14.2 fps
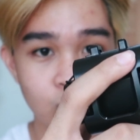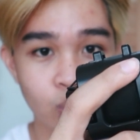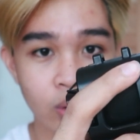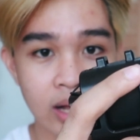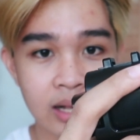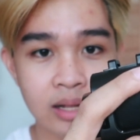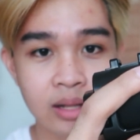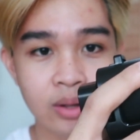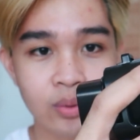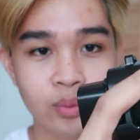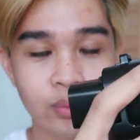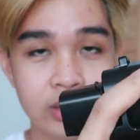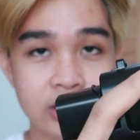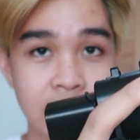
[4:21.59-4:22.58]
well,
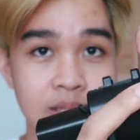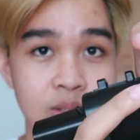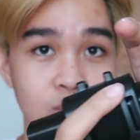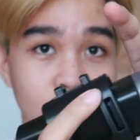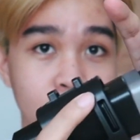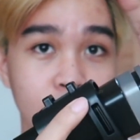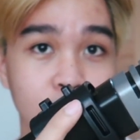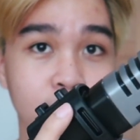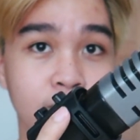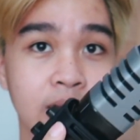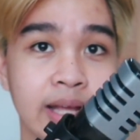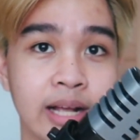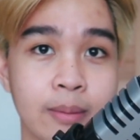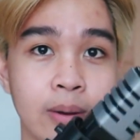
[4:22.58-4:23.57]
which I super
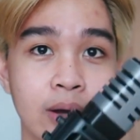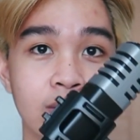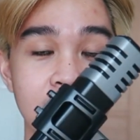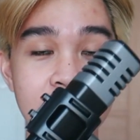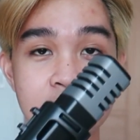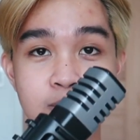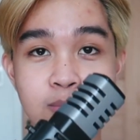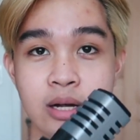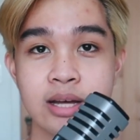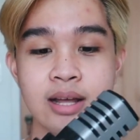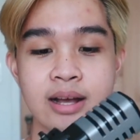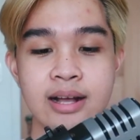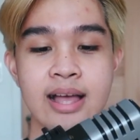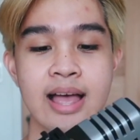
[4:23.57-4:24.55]
duper like about this
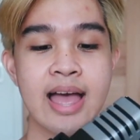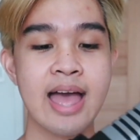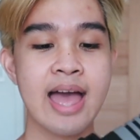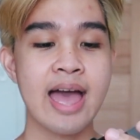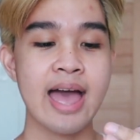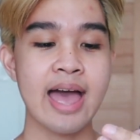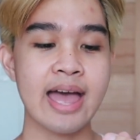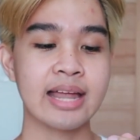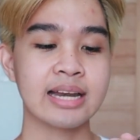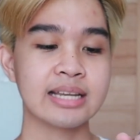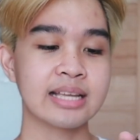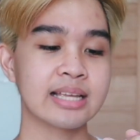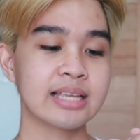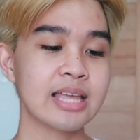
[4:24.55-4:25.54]
product.
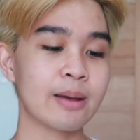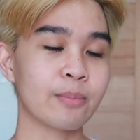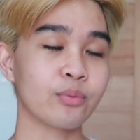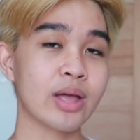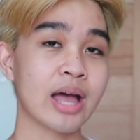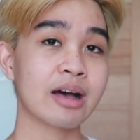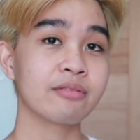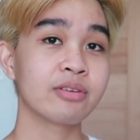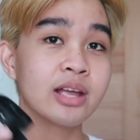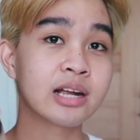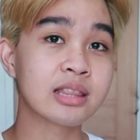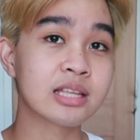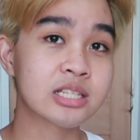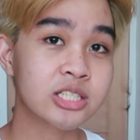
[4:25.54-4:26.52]
And yeah, we have
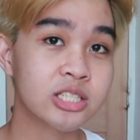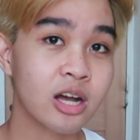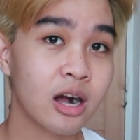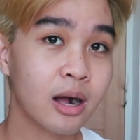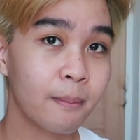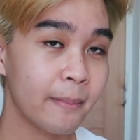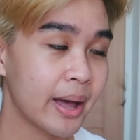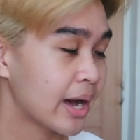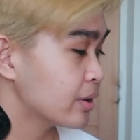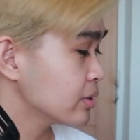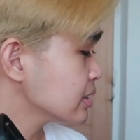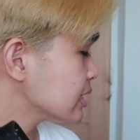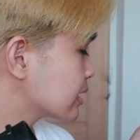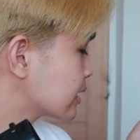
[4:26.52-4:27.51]
here the shock
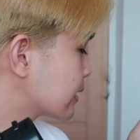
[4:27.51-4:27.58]
mount,